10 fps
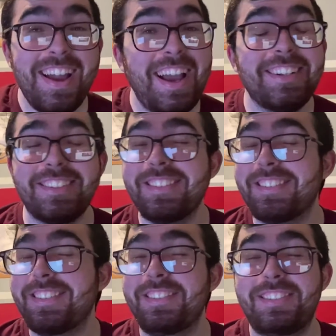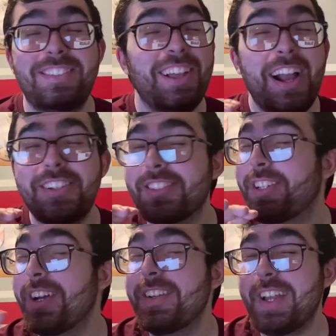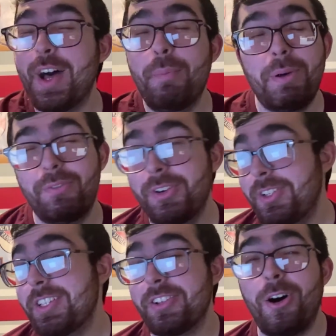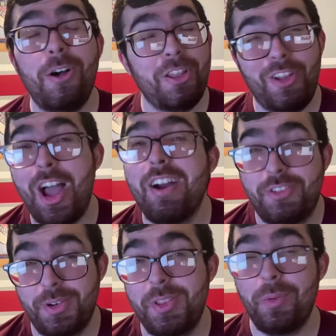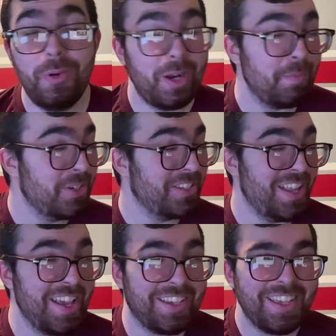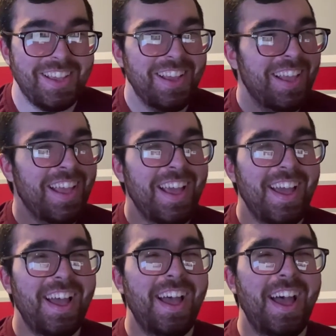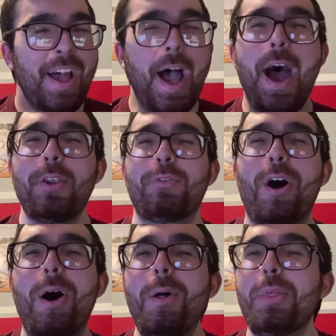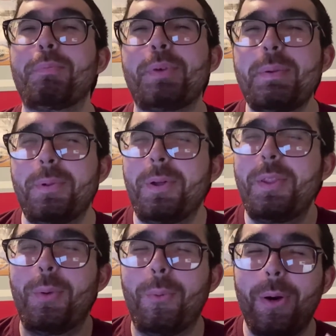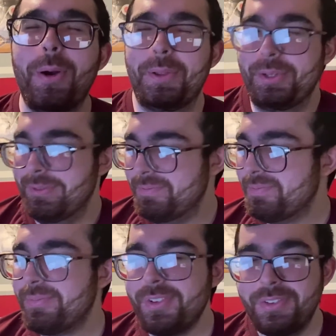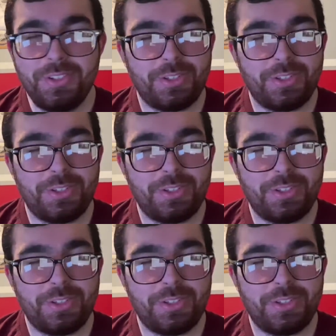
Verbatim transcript: and I just I just couldn't help but release all the laughter in the world. I'm just like out of all the people in the world, the